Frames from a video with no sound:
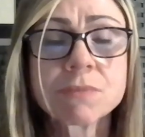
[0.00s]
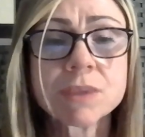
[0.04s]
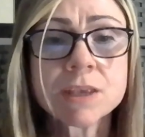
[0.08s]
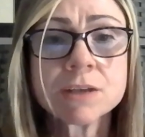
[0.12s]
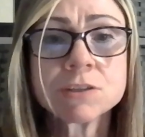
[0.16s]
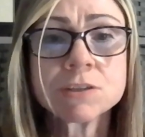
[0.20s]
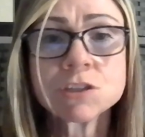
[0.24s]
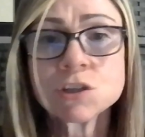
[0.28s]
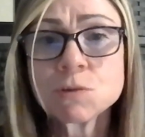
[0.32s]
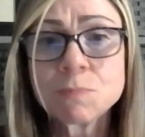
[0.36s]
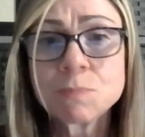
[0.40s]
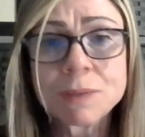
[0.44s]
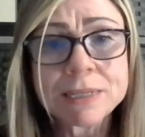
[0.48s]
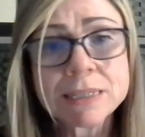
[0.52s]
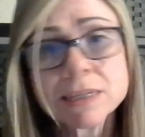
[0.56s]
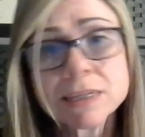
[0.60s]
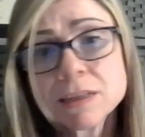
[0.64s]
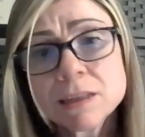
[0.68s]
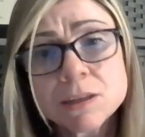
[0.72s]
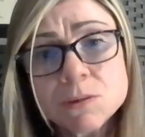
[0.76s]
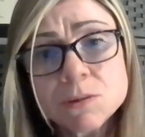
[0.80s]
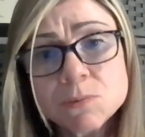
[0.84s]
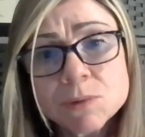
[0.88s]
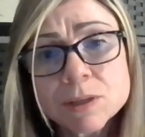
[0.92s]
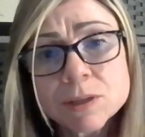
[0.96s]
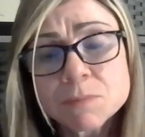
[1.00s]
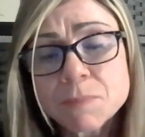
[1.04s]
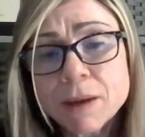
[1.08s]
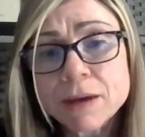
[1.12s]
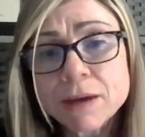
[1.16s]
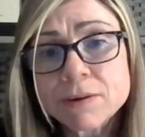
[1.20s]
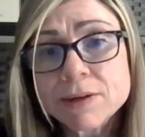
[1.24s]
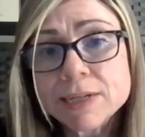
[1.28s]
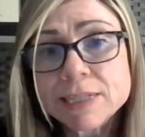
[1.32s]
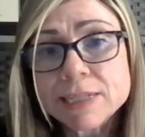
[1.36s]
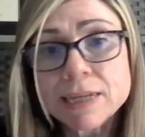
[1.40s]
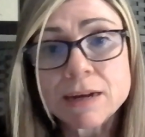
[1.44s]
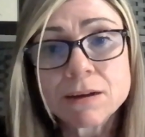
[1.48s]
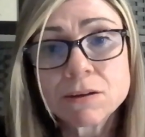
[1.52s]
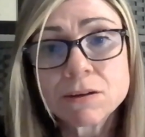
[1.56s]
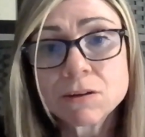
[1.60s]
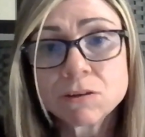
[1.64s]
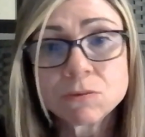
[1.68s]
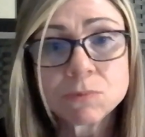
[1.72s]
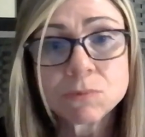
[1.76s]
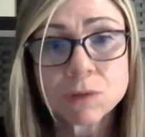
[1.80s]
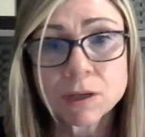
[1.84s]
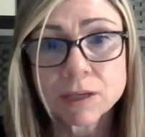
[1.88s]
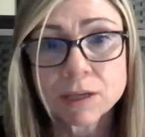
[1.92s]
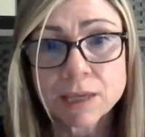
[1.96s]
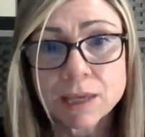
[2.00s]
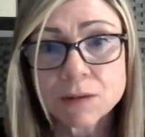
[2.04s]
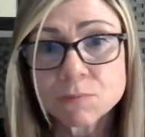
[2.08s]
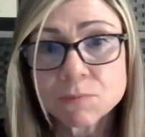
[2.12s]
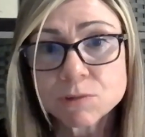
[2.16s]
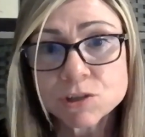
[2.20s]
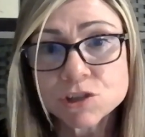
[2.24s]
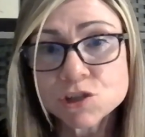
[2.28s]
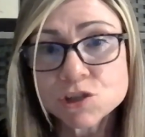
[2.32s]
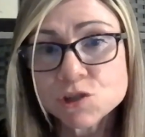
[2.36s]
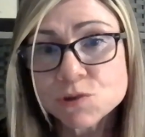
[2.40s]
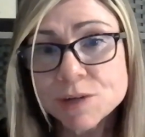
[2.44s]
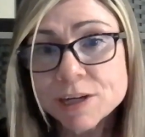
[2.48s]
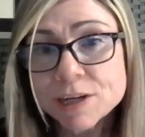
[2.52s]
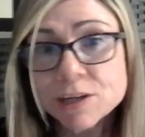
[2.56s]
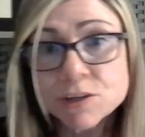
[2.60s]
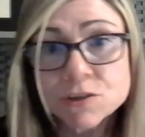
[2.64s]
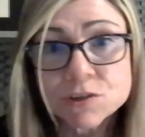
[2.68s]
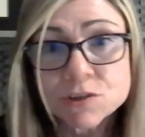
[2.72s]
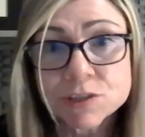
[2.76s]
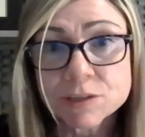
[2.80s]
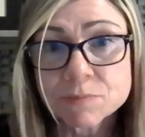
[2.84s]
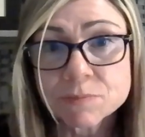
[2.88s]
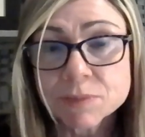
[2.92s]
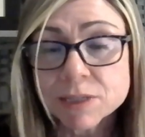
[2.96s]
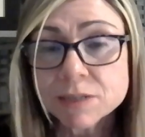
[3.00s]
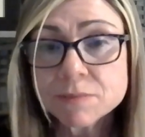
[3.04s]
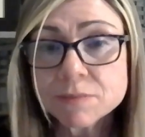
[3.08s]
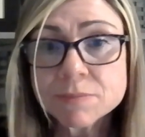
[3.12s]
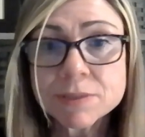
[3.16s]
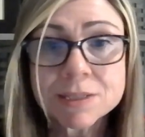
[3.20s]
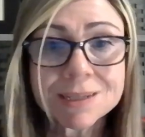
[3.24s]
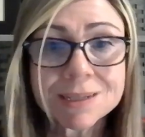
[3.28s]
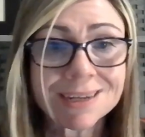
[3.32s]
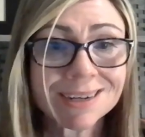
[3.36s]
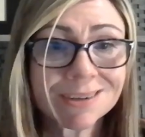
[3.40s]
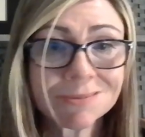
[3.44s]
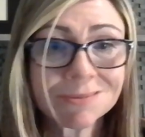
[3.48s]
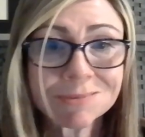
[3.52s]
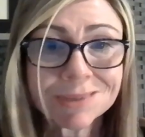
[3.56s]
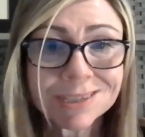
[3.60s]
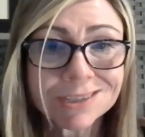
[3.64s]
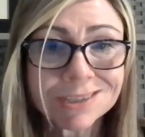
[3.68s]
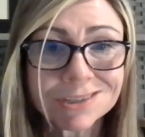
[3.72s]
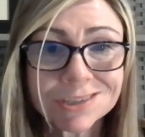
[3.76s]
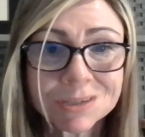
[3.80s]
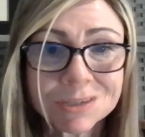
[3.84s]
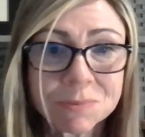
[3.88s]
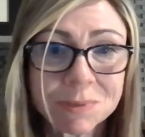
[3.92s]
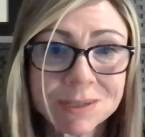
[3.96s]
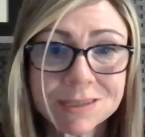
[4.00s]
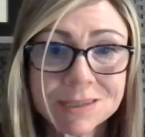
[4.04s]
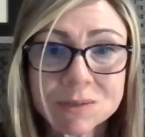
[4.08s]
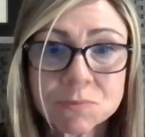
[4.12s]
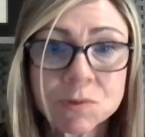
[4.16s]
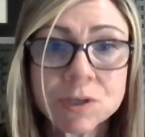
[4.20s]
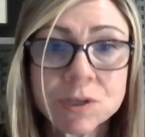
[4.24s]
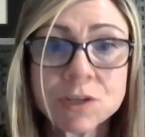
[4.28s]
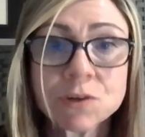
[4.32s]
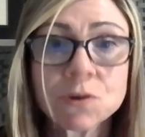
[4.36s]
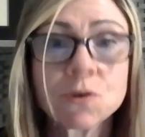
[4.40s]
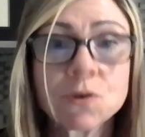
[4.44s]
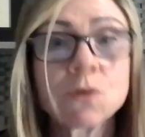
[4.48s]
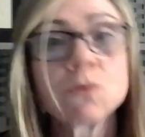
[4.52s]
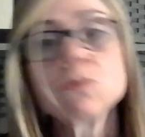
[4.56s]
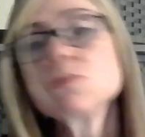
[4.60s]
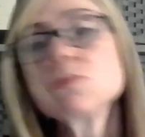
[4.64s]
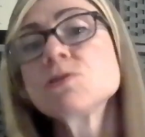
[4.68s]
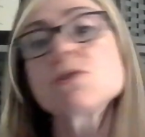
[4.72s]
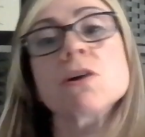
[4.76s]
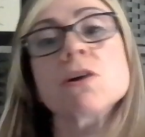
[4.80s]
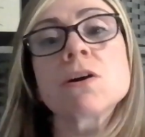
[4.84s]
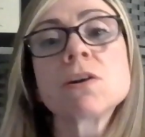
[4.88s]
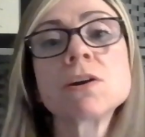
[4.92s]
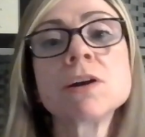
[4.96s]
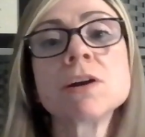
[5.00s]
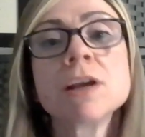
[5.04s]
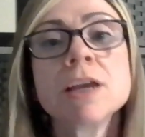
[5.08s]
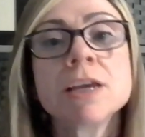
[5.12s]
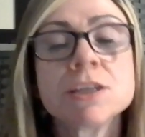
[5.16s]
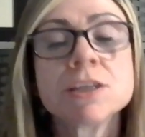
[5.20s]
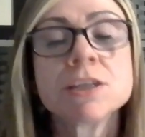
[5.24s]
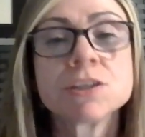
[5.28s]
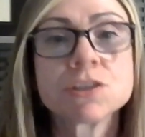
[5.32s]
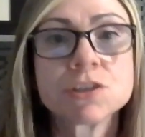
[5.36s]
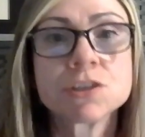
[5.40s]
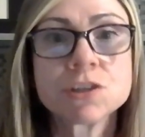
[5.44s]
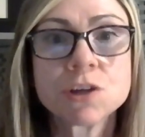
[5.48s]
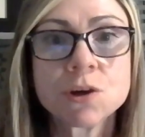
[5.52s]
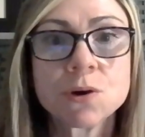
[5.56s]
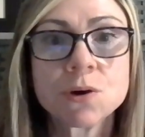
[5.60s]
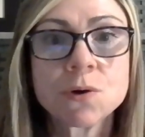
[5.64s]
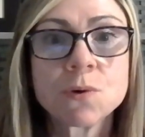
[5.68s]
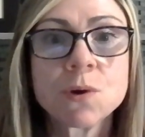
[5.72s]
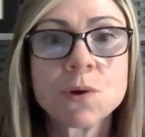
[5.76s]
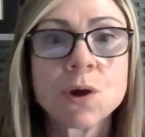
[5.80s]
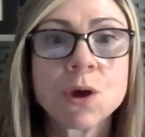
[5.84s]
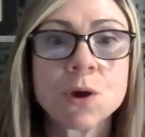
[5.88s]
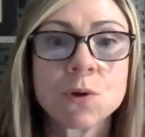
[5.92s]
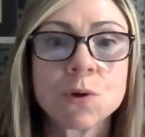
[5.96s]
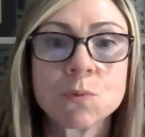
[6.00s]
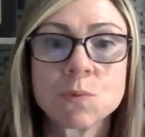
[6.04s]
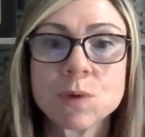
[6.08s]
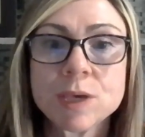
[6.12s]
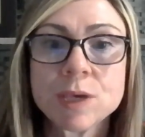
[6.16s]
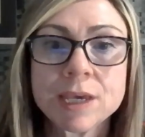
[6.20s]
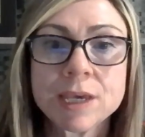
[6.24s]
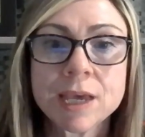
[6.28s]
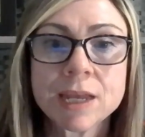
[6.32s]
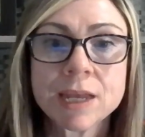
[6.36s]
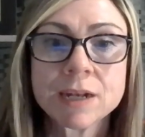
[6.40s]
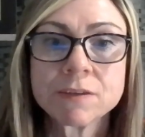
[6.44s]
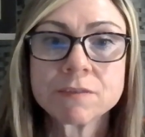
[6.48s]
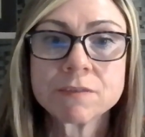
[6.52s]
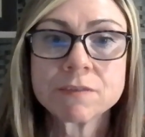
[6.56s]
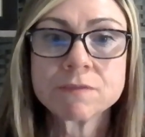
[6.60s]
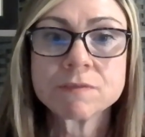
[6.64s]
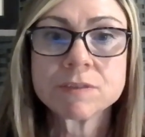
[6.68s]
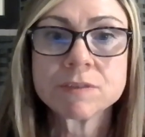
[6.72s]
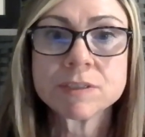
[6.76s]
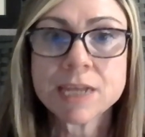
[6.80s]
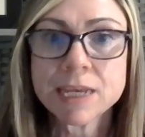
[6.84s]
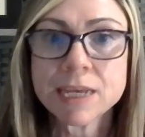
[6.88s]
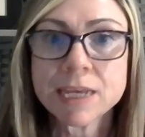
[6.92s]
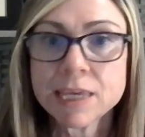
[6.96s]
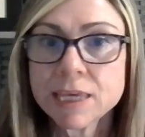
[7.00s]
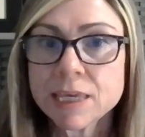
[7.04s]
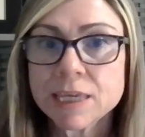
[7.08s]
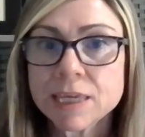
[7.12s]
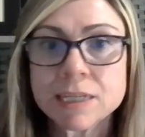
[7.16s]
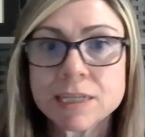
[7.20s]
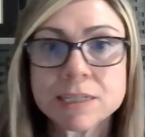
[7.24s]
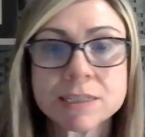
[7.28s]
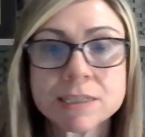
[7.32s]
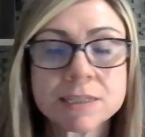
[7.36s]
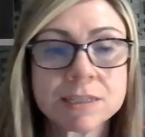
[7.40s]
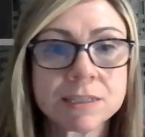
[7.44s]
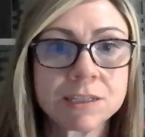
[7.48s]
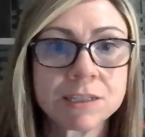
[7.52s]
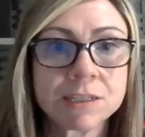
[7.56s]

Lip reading: So basically with bioidentical, again, we're just treating your symptoms, and it really just depends on what your goals are. So we kind of take it,